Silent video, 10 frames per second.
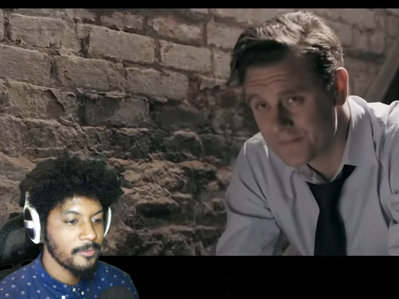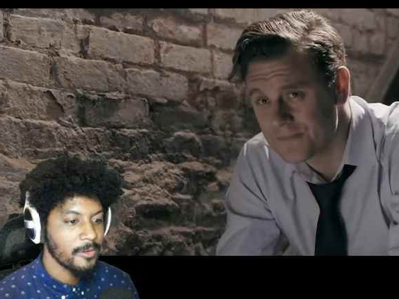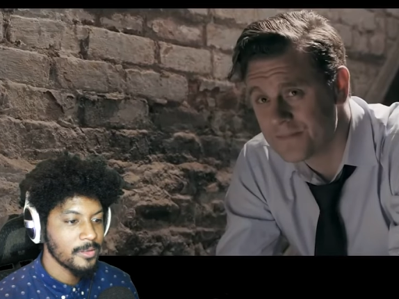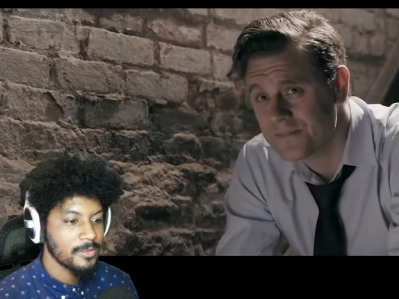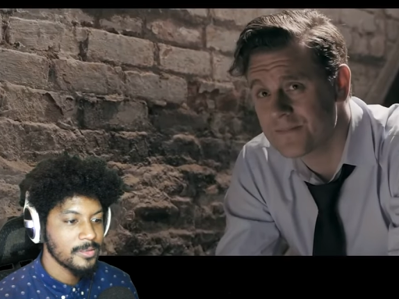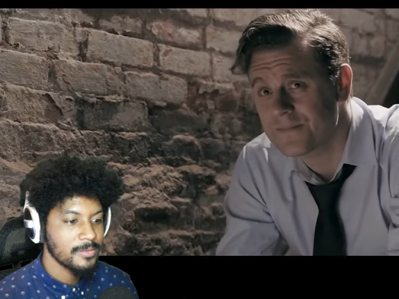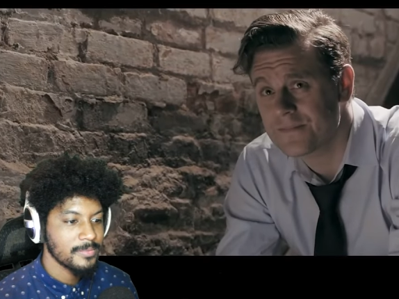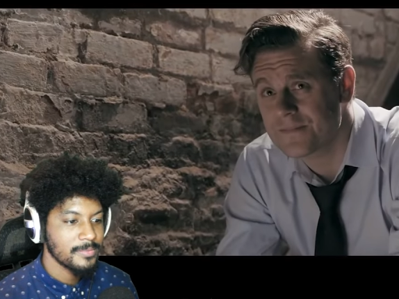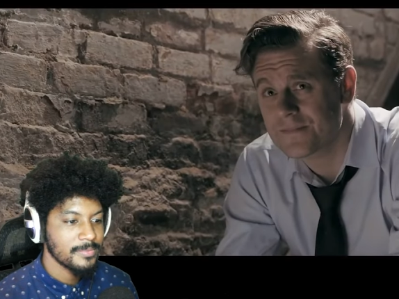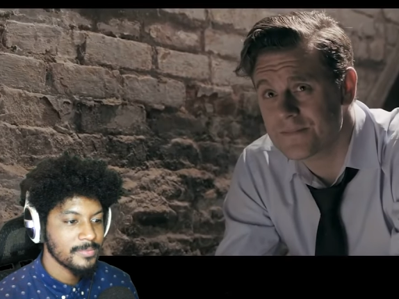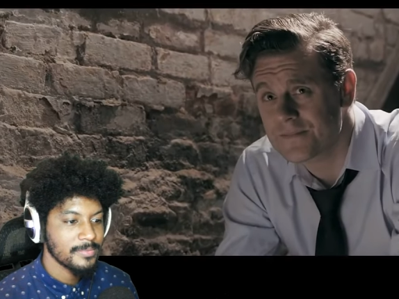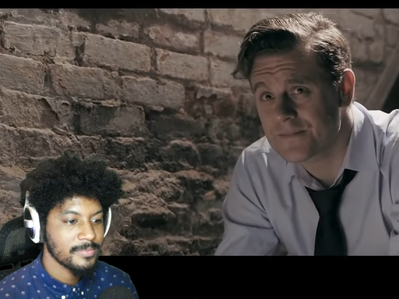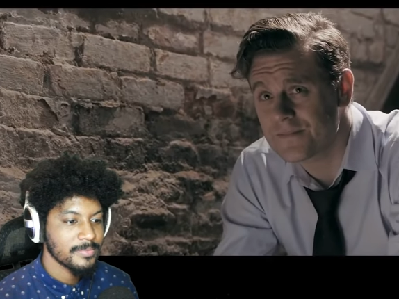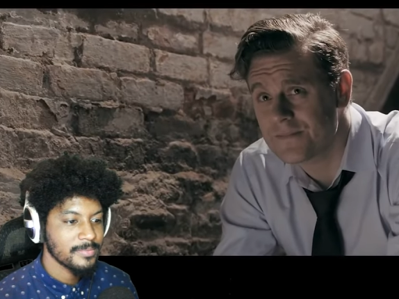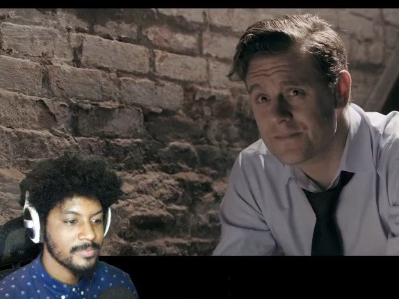Speaker 1: first.
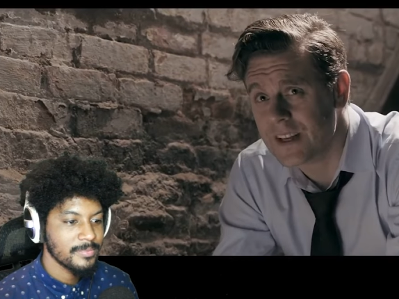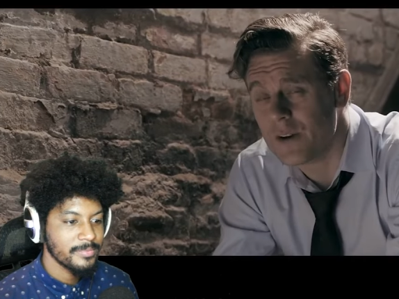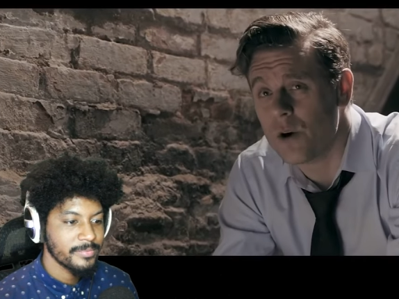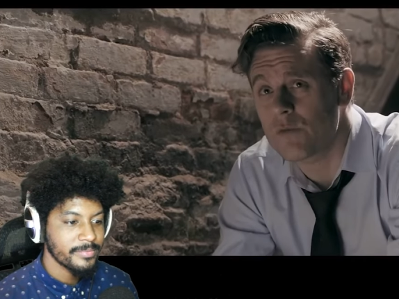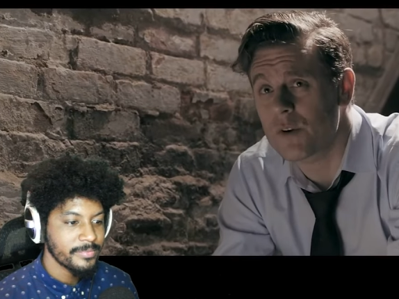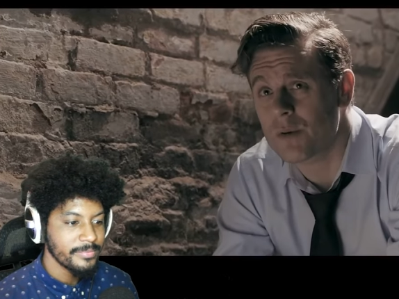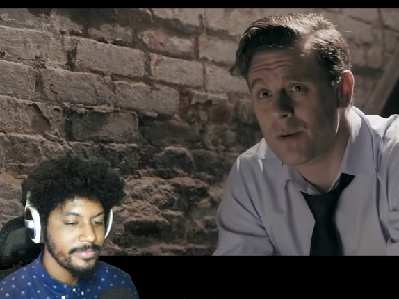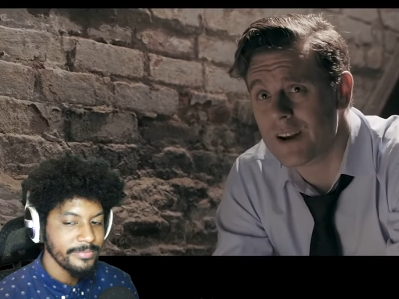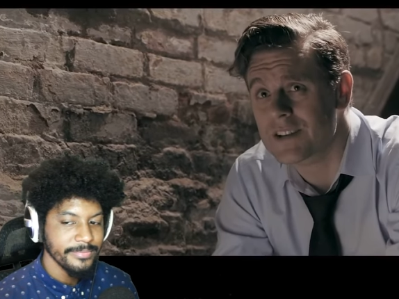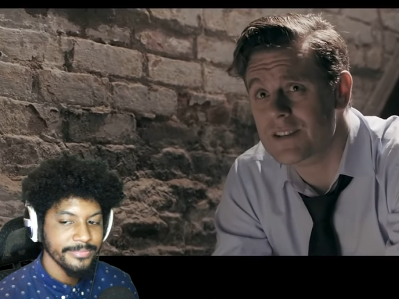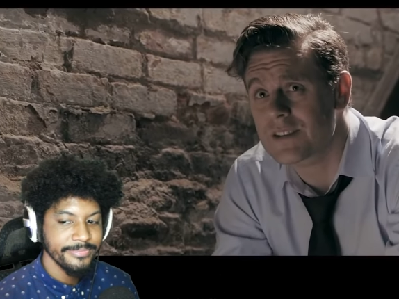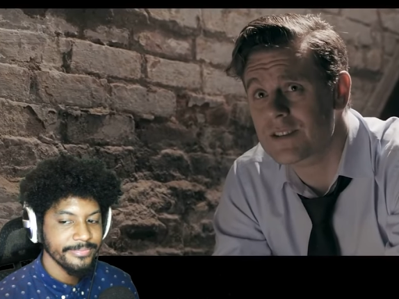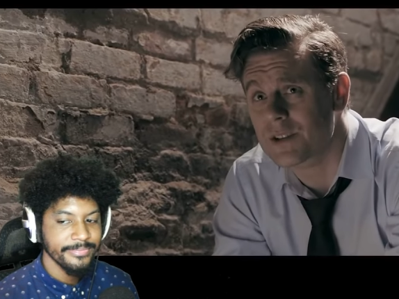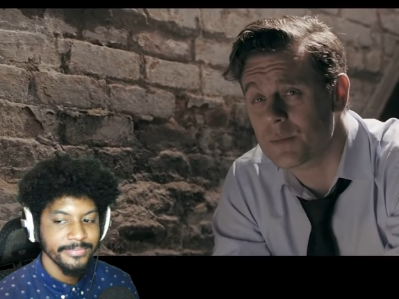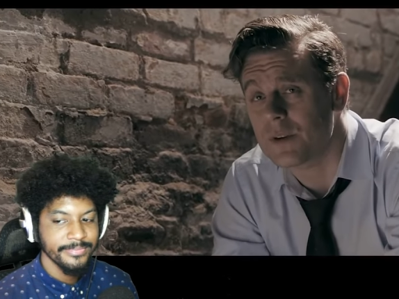
Speaker 2: An overpriced
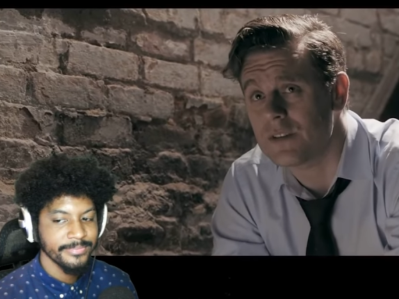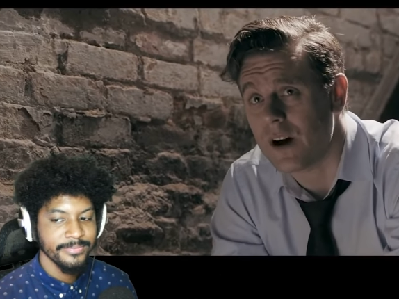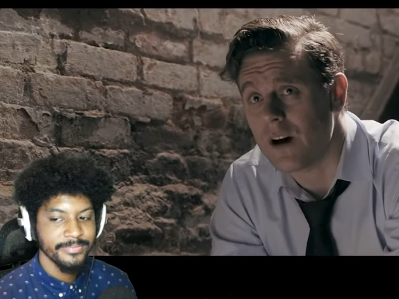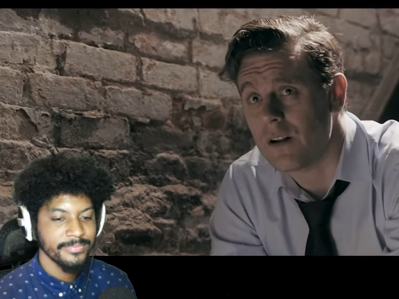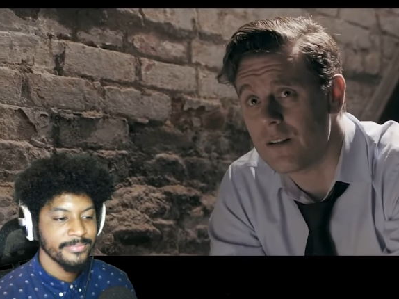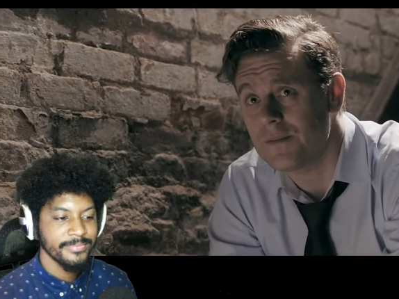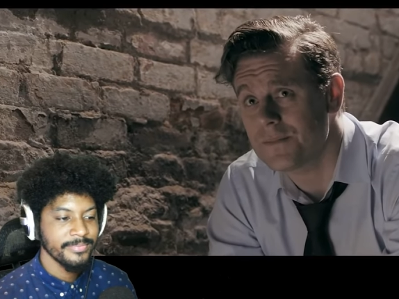stupid doll.